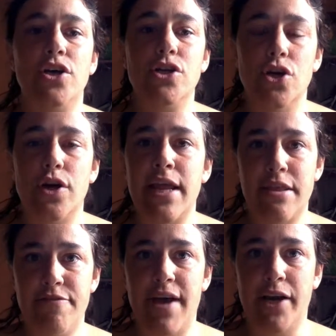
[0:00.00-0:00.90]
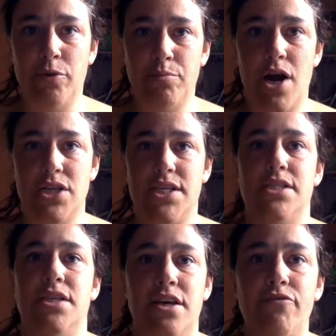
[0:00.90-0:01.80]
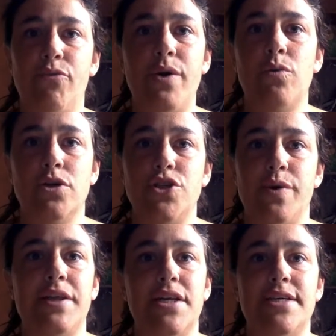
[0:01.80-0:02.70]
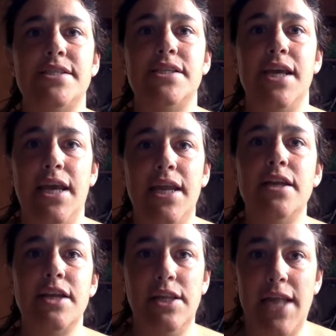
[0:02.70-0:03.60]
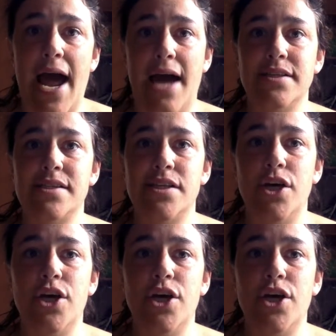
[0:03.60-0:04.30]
during the final process, if we were doing this in class,